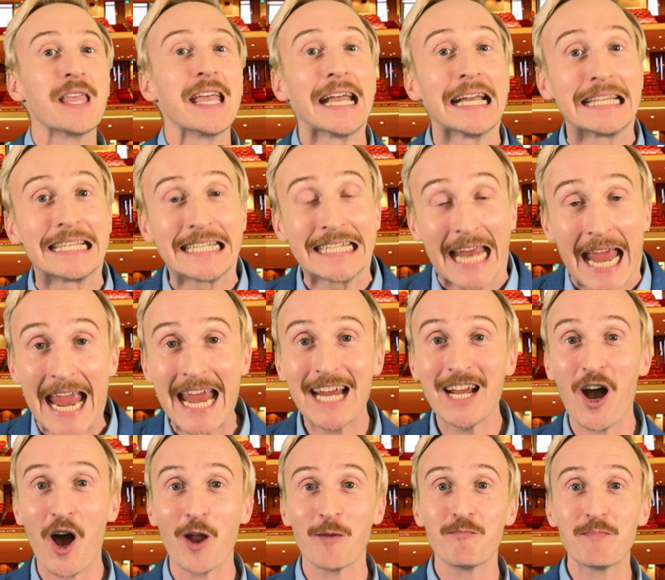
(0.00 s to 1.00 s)
It's Take
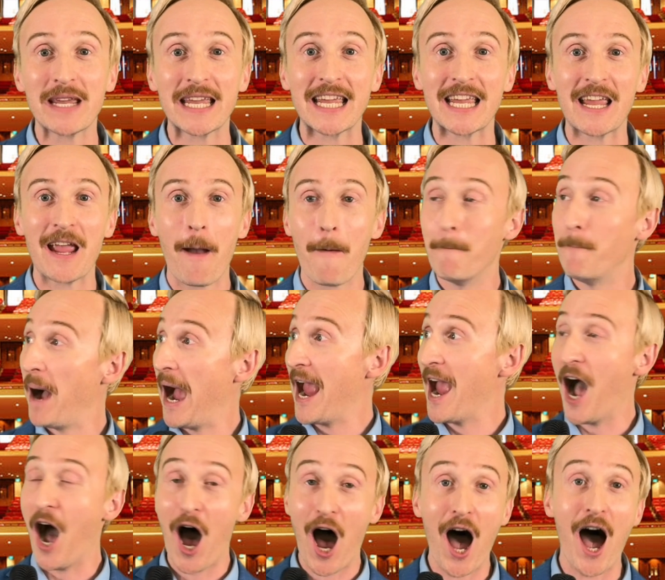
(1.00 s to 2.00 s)
On Me by
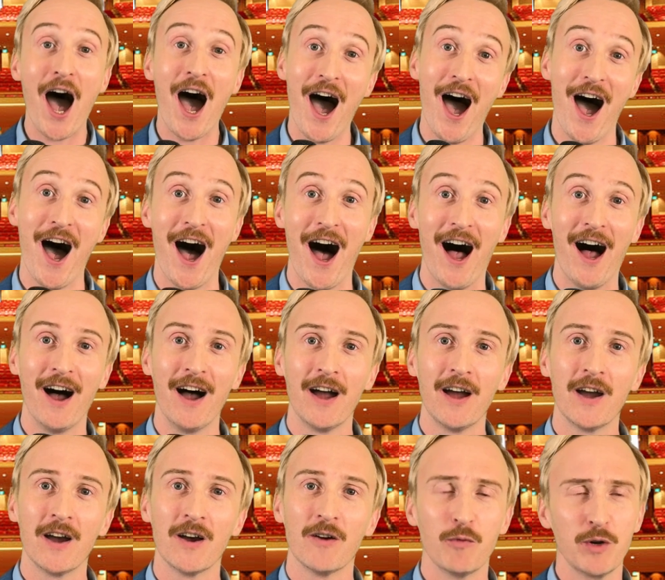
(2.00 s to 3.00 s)
Aha,
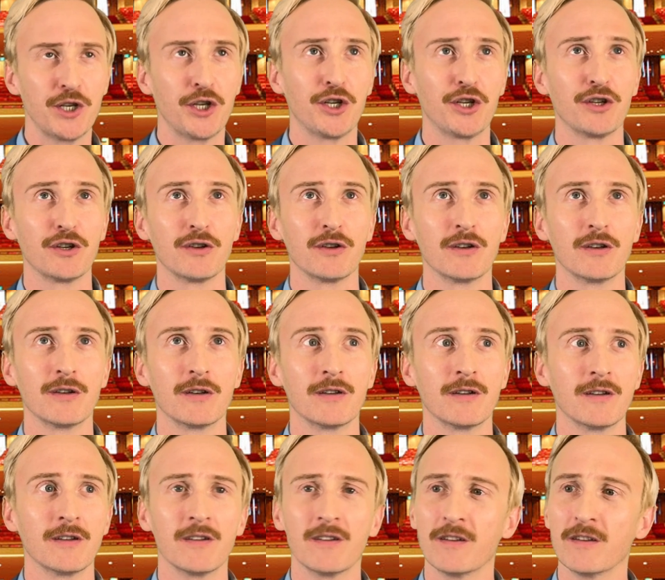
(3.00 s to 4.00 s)
which
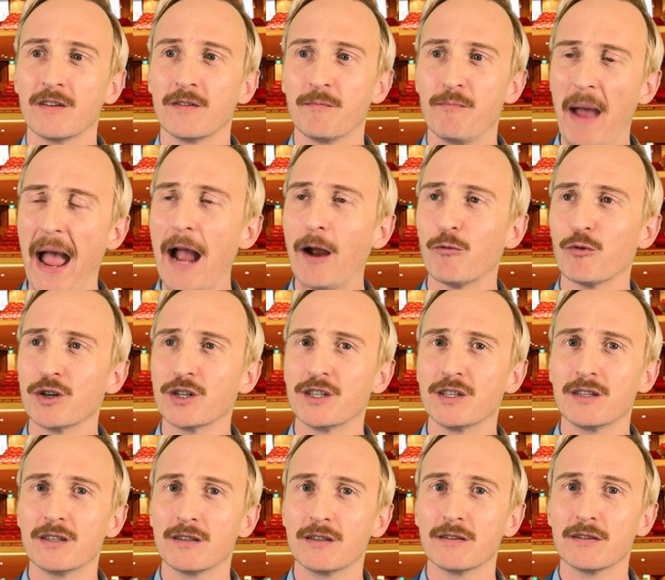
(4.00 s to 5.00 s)
backwards
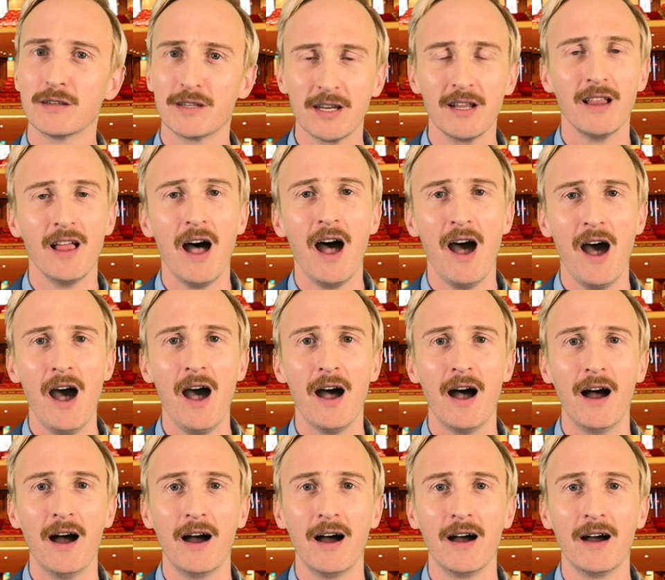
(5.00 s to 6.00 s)
is still Aha.